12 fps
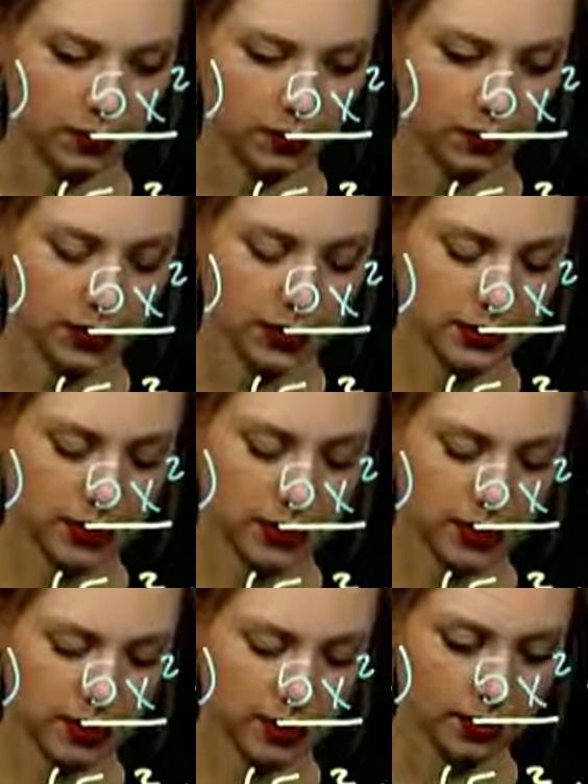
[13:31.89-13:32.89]
2x
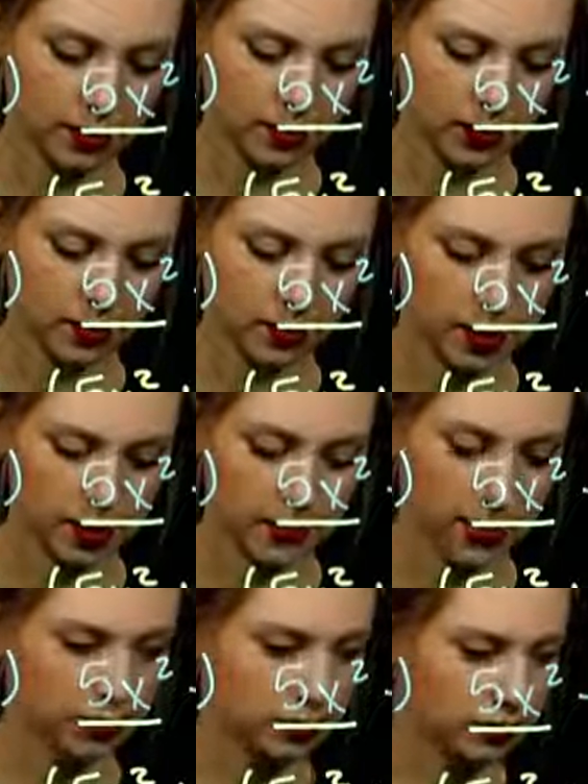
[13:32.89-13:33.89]
squared, can he be
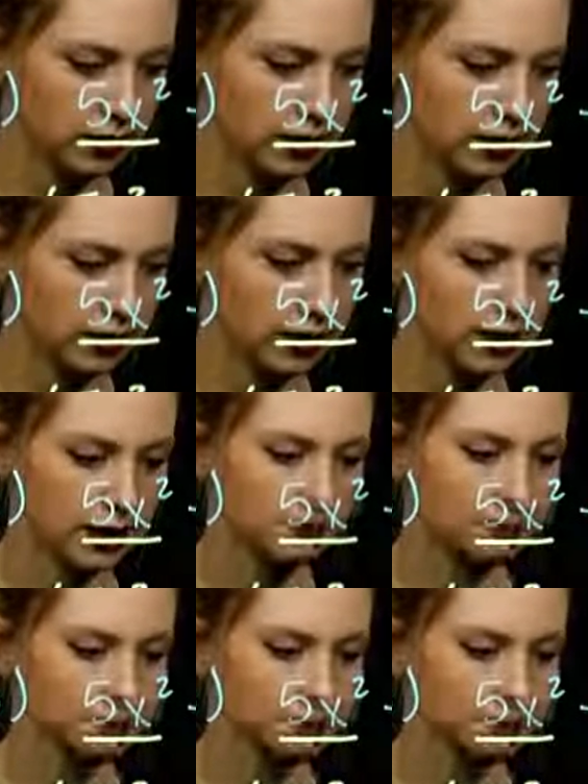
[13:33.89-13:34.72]
combined with anybody?